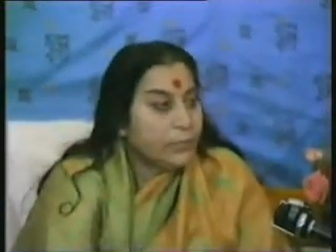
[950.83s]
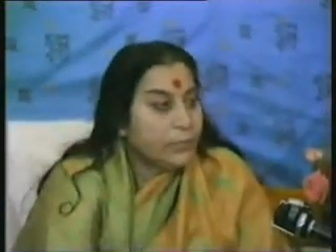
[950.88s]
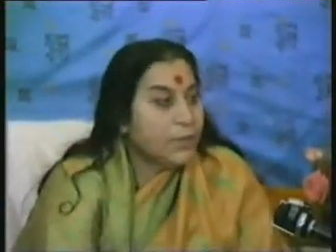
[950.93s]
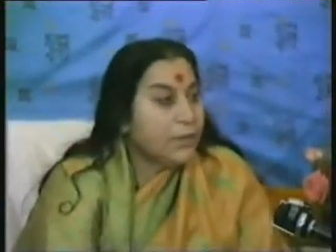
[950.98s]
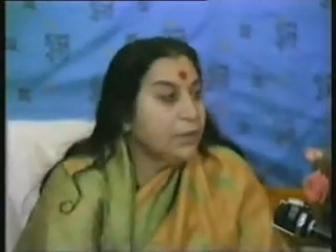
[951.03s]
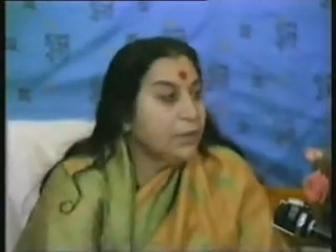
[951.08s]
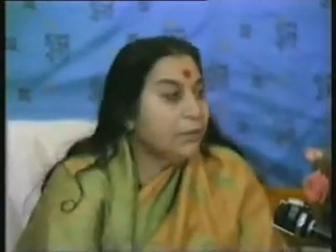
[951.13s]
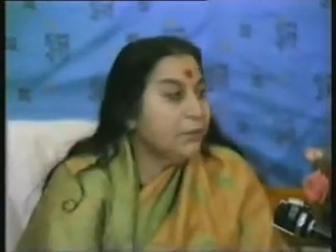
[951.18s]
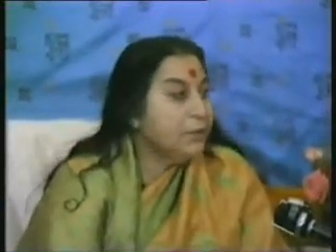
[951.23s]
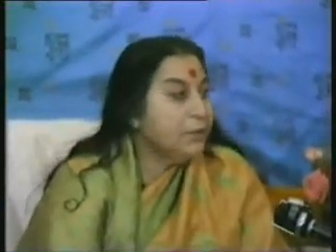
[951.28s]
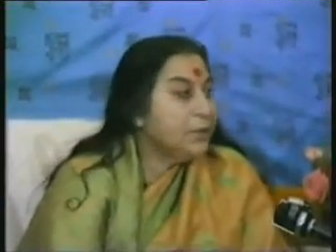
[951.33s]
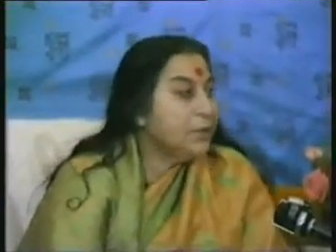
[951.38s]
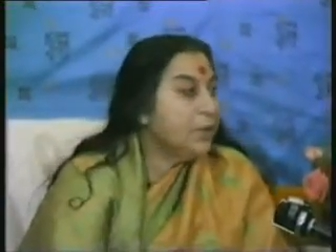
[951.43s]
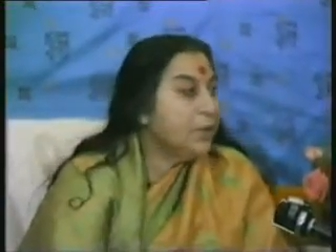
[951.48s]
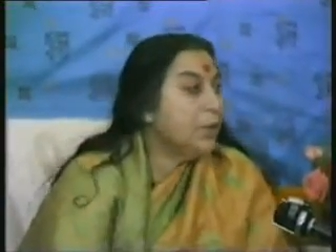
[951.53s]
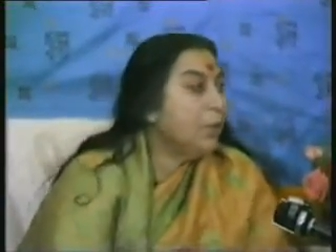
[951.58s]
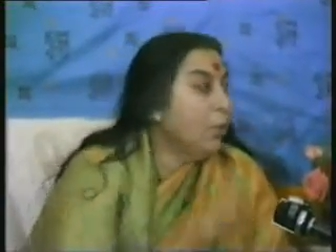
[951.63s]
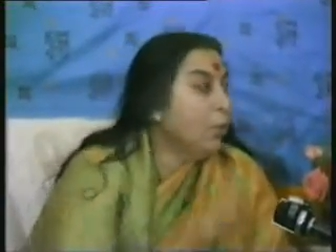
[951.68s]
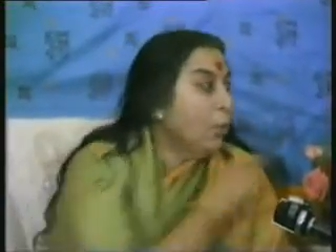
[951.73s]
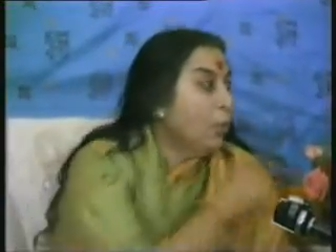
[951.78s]
The other will
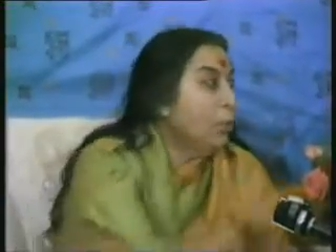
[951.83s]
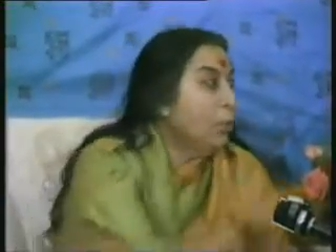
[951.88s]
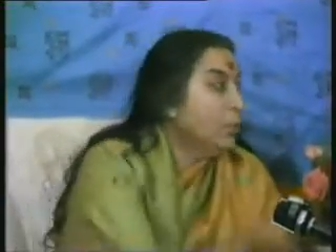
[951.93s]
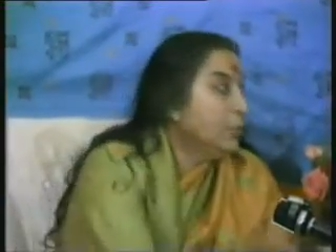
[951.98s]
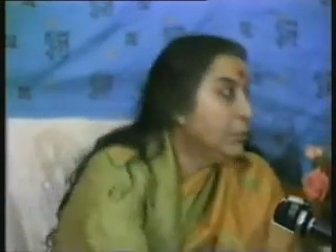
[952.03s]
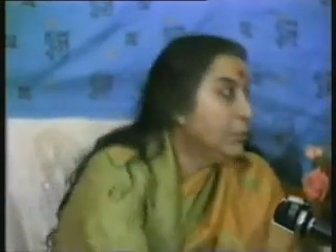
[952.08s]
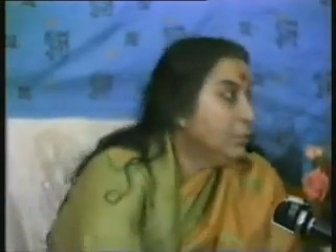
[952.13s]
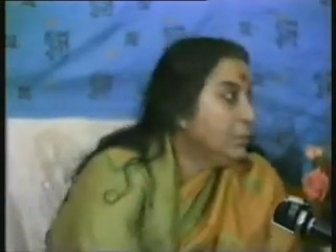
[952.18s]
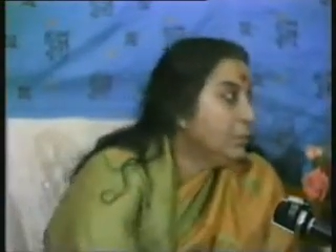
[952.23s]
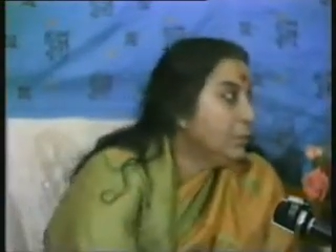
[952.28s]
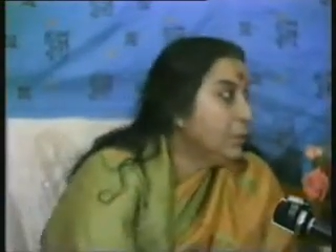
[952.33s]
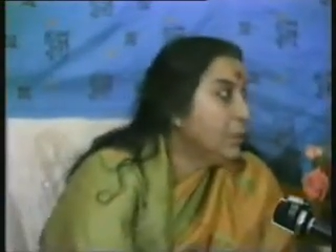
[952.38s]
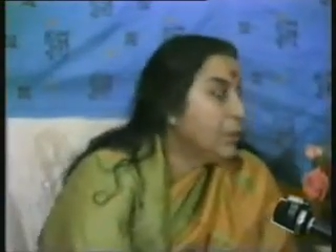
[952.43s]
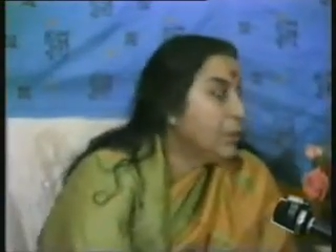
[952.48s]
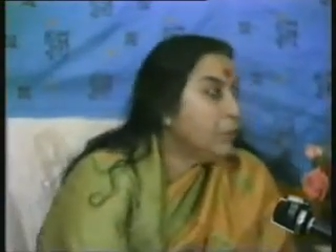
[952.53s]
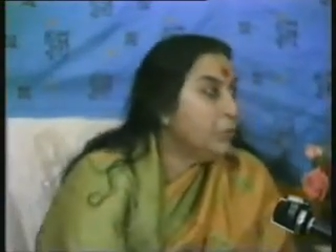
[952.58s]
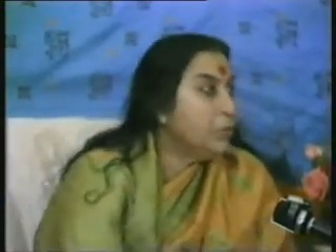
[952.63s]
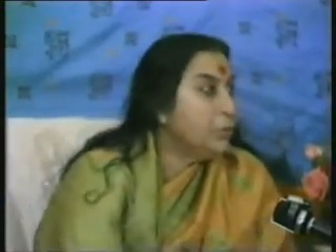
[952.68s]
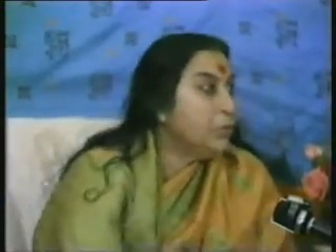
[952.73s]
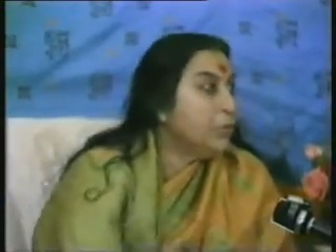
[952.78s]
say, No, we
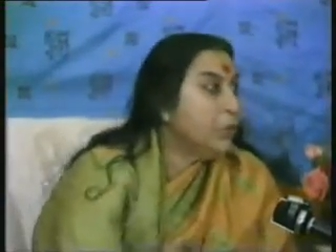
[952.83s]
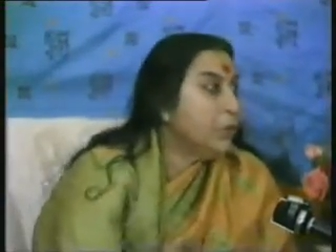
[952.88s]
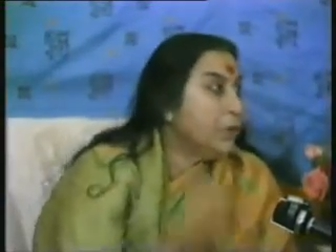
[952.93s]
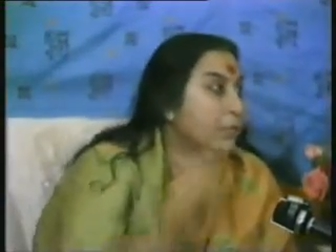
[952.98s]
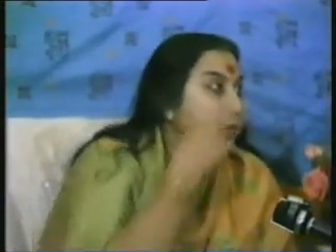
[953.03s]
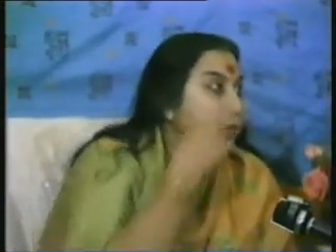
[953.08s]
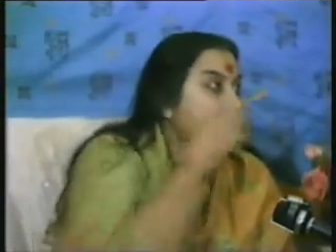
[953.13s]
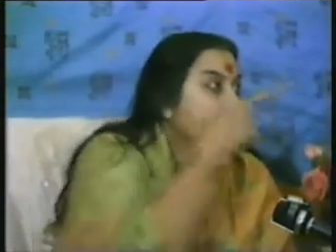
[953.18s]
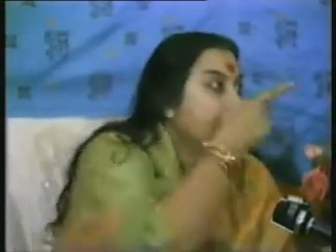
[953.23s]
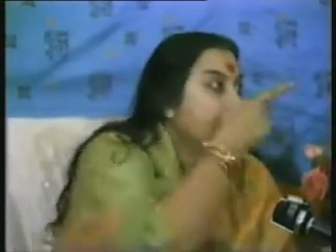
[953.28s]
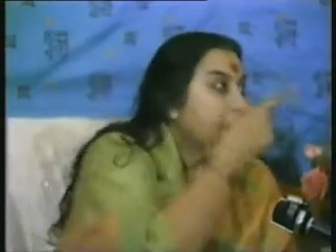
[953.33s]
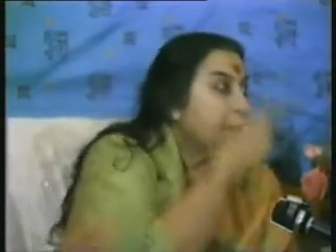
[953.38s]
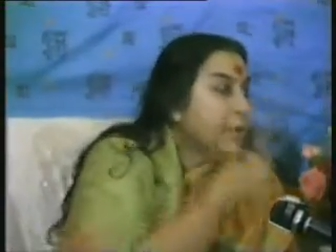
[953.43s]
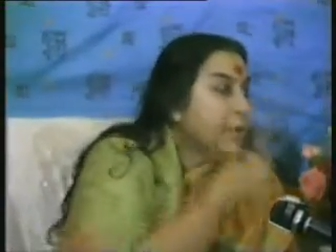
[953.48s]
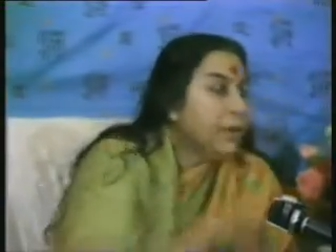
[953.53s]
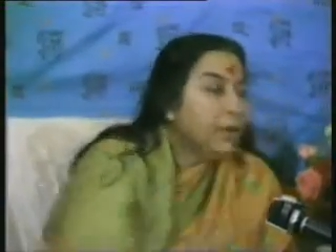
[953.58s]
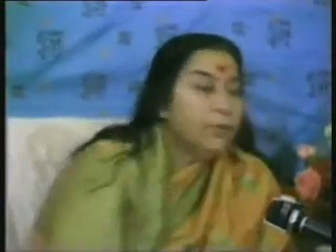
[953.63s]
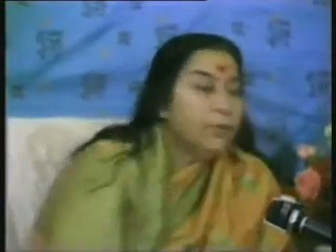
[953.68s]
are going to have it there.